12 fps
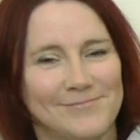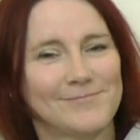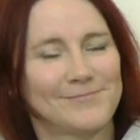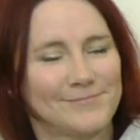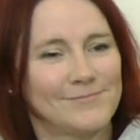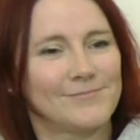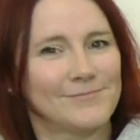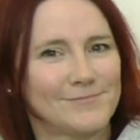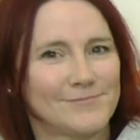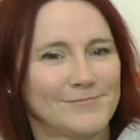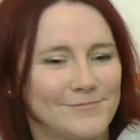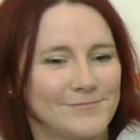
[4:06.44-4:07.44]

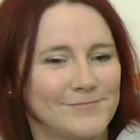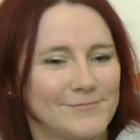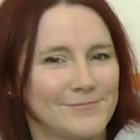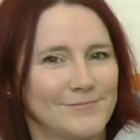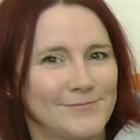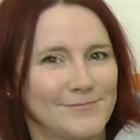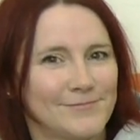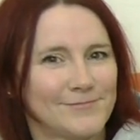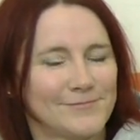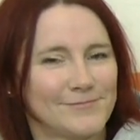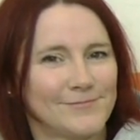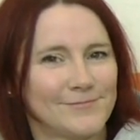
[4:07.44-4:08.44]

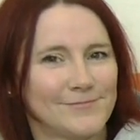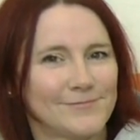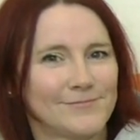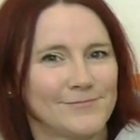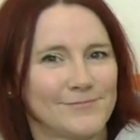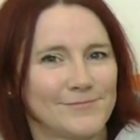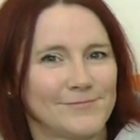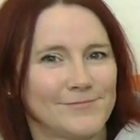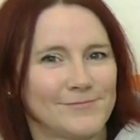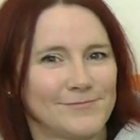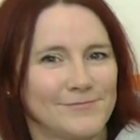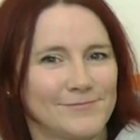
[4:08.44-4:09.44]

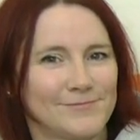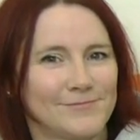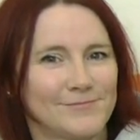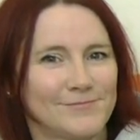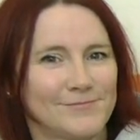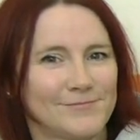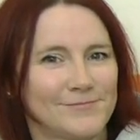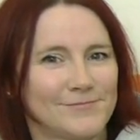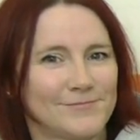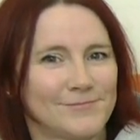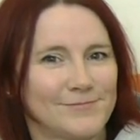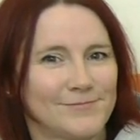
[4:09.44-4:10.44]

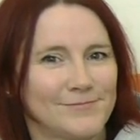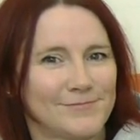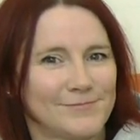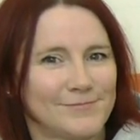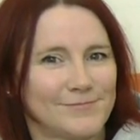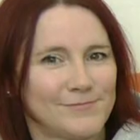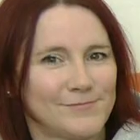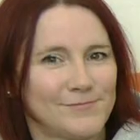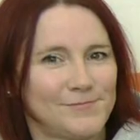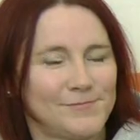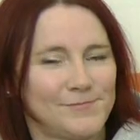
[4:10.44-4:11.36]
[no speech]